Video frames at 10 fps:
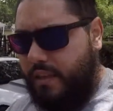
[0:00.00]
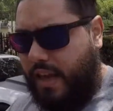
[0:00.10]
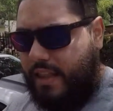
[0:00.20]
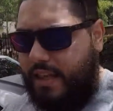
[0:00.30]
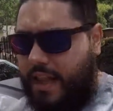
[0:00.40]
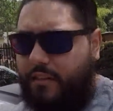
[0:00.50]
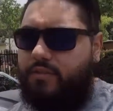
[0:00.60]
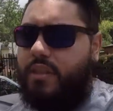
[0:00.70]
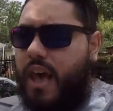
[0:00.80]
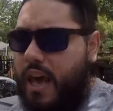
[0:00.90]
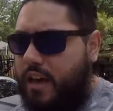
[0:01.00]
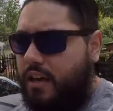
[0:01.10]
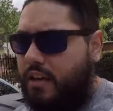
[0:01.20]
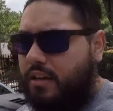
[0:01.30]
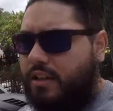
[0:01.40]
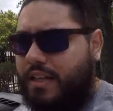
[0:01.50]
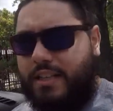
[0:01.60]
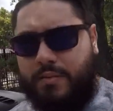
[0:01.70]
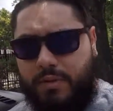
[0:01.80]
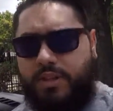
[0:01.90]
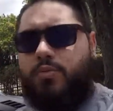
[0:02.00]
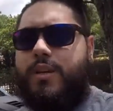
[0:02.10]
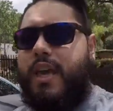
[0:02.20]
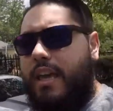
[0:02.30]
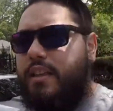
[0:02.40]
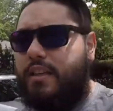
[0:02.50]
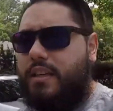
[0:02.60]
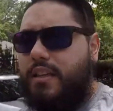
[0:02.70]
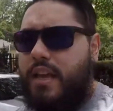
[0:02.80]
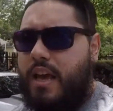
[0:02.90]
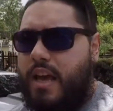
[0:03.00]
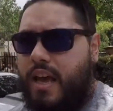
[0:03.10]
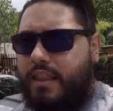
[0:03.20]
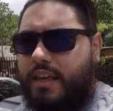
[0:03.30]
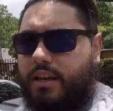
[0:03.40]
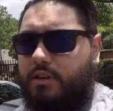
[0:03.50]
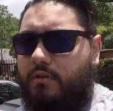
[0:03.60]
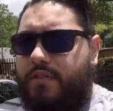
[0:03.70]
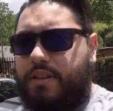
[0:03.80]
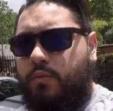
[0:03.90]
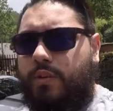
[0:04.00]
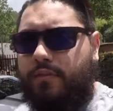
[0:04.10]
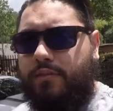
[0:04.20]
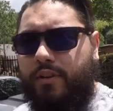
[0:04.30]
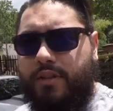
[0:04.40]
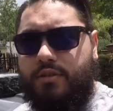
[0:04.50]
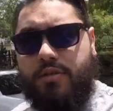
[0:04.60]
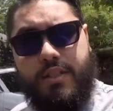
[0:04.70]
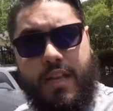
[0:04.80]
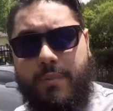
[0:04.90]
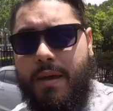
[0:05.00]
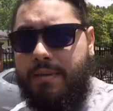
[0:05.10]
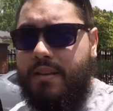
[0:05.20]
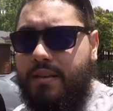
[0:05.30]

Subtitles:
And then after that, gonna get some lunch with Caitlin and then go visit one of her friends who just had a baby.